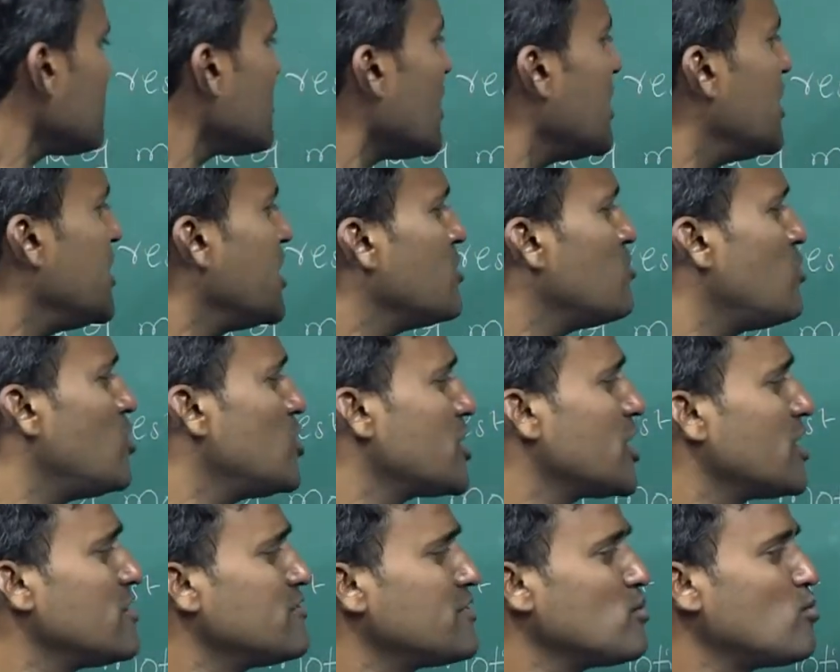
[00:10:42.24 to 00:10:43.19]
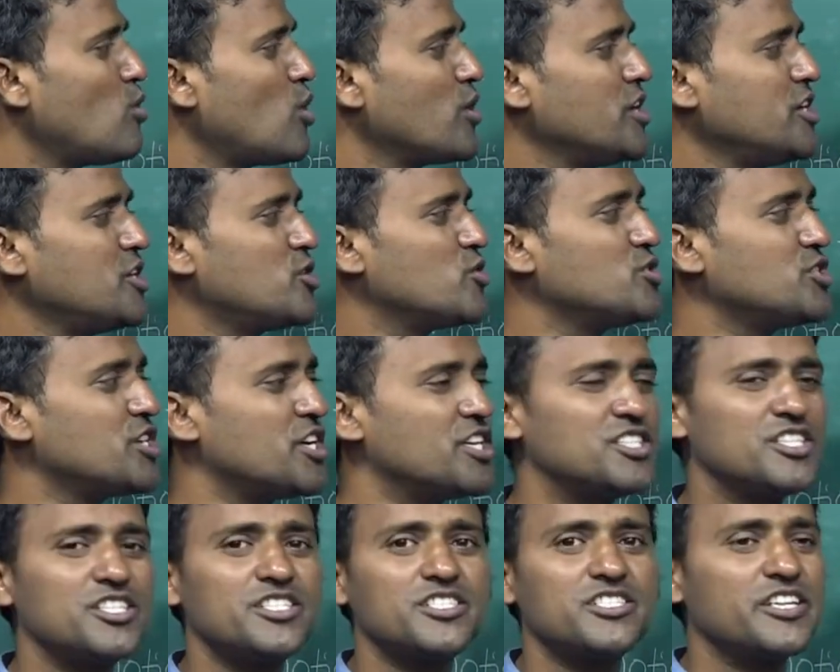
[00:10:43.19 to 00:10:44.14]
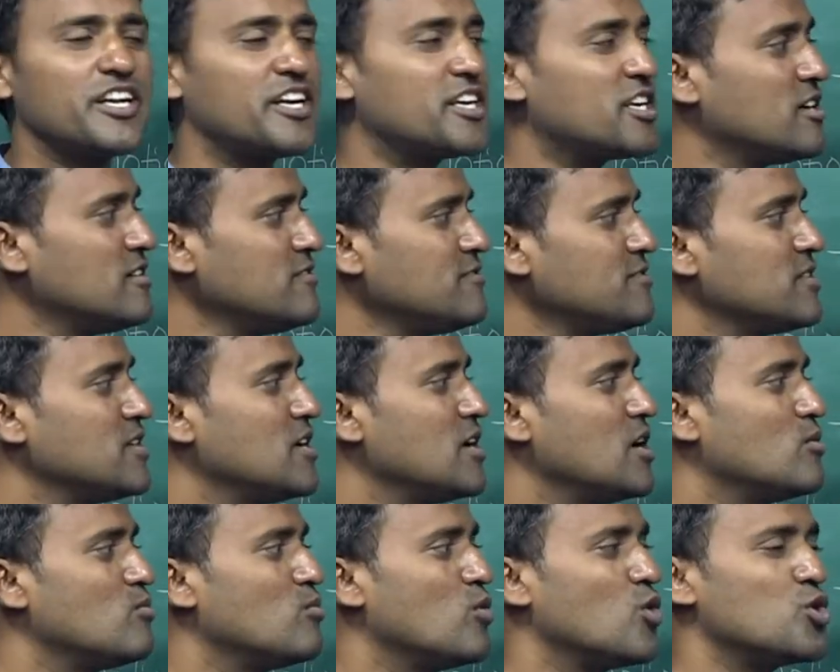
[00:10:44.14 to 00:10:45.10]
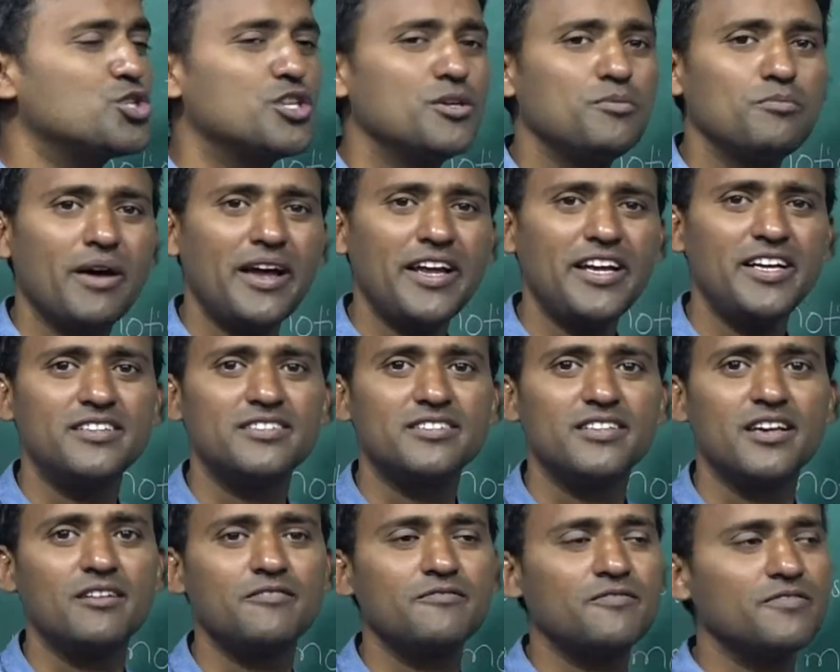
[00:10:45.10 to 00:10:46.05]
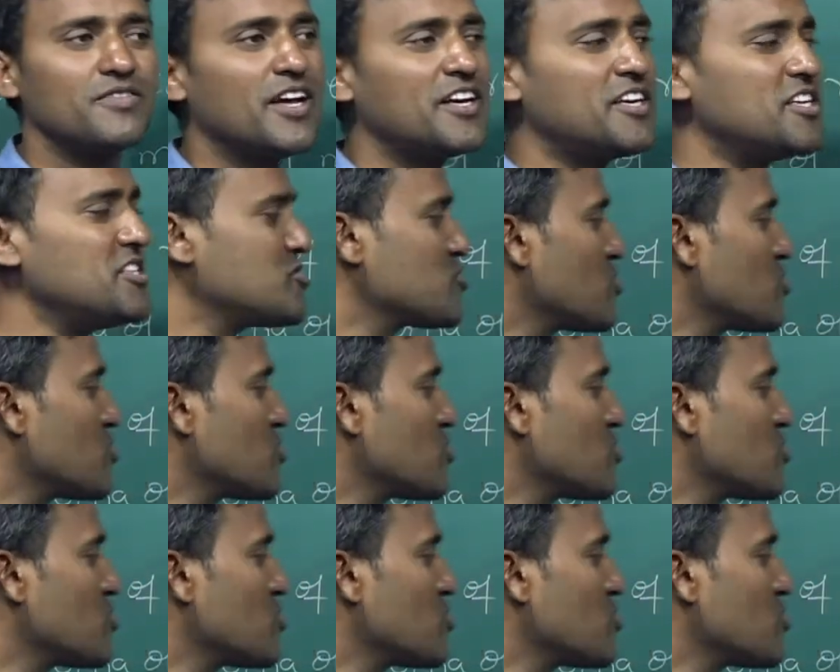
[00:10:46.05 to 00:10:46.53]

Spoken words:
Inability of a body to change its state of motion by itself. That is